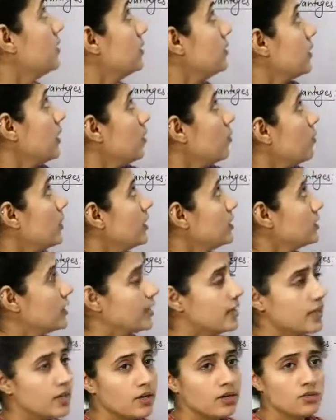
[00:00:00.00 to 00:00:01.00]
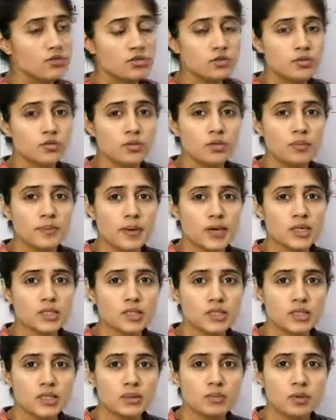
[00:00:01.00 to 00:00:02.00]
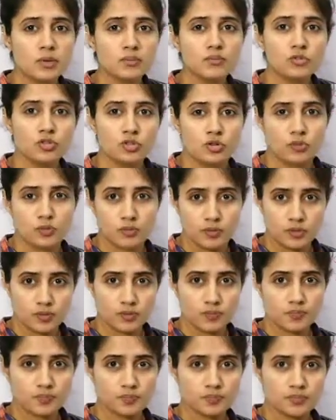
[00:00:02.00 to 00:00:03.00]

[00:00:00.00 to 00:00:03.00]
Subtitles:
Third one is, it gives you the maximum throughput.